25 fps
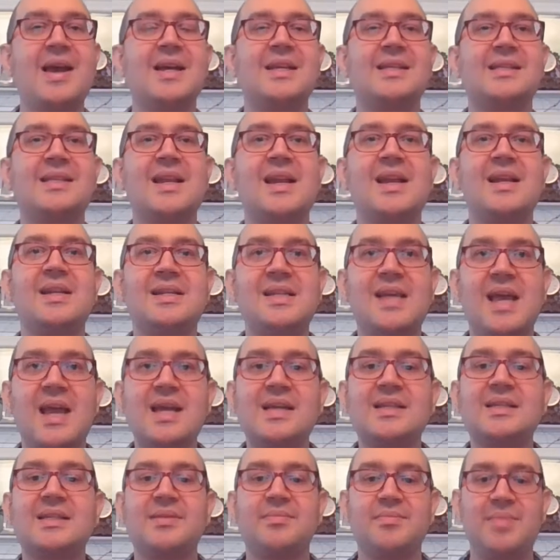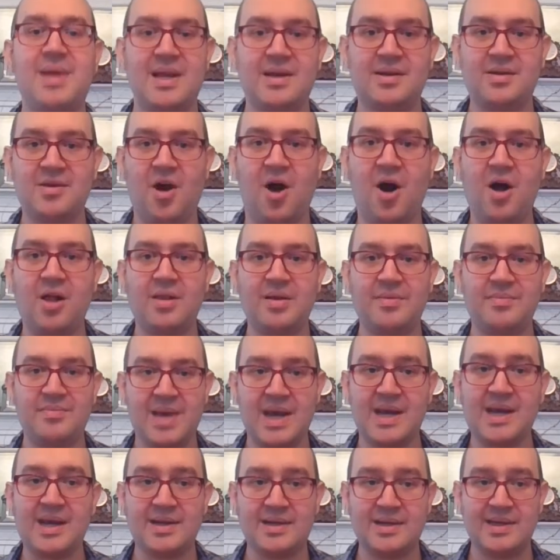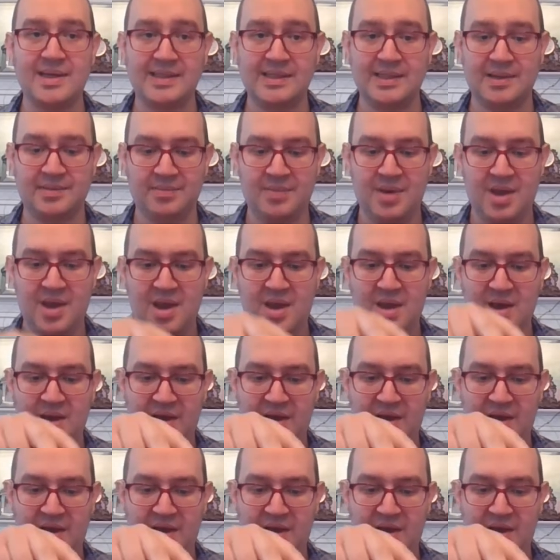is that it takes the Mancala mechanism